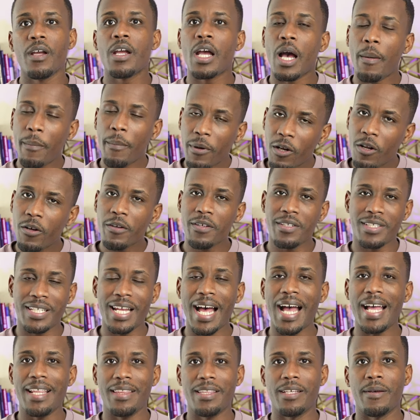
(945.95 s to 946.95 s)
Come
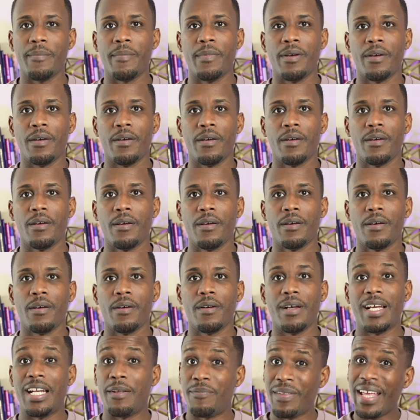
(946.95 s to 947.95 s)
alongside them.
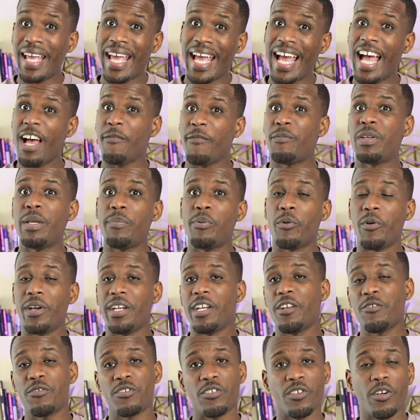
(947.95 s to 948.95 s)
And if they have people in
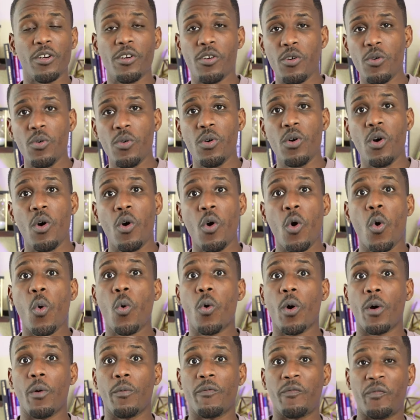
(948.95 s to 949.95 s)
their circle
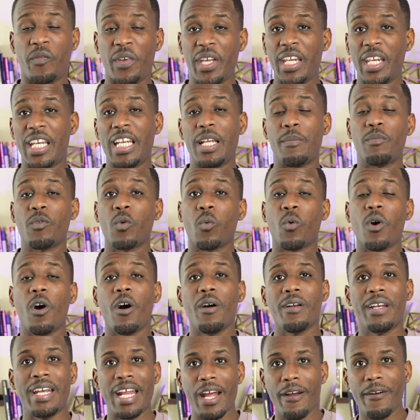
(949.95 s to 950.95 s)
who are feeding them the
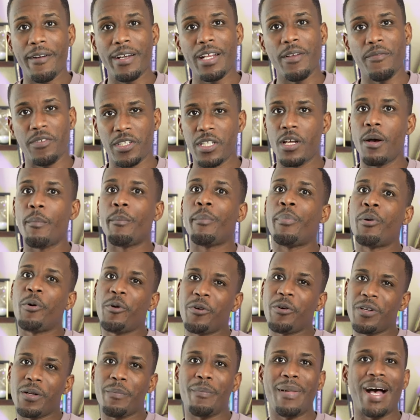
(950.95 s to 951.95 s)
wrong narratives,
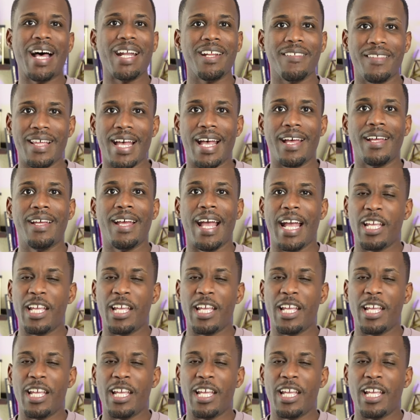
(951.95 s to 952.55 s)
pull them out of that.